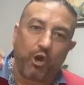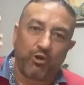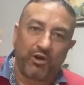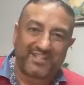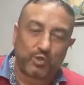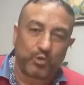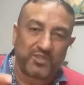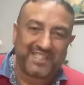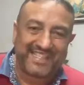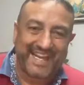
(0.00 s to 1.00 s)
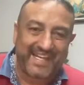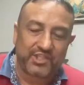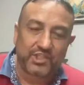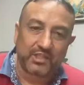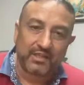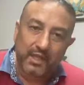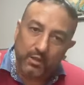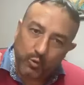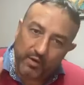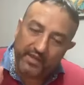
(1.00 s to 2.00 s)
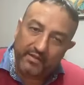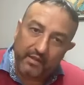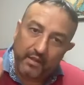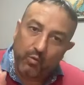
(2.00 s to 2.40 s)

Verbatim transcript: association with